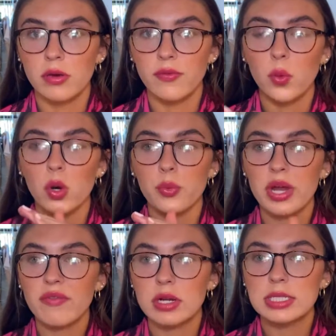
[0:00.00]
For
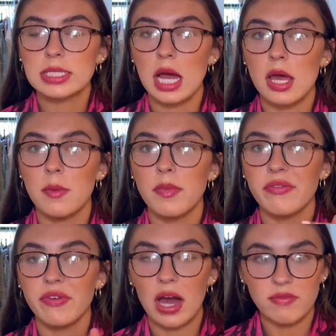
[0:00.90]
reference, I am
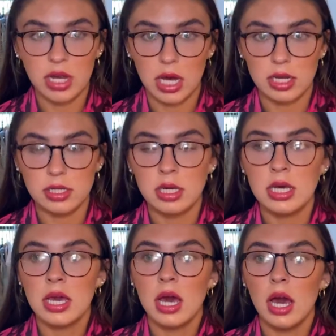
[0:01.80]
5'9".
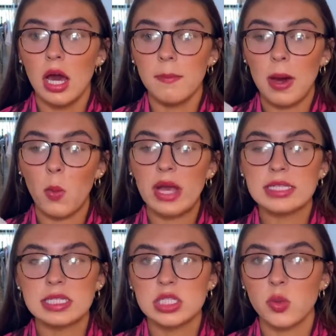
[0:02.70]
Uh, um, my
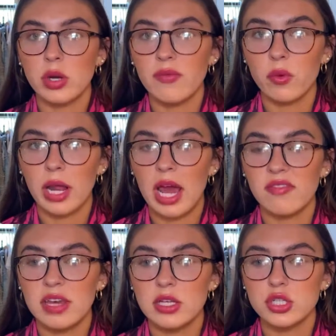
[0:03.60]
waist is 24 and a half
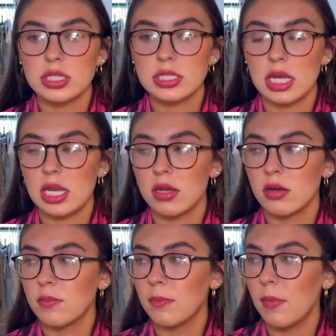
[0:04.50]
inches, and
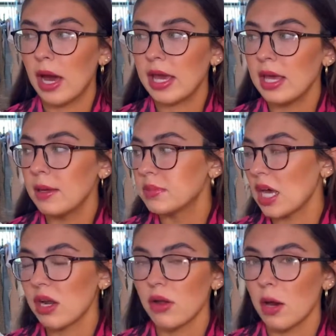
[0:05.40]
my hips, I
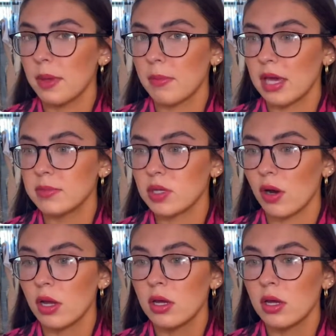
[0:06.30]
don't know how big my hips are.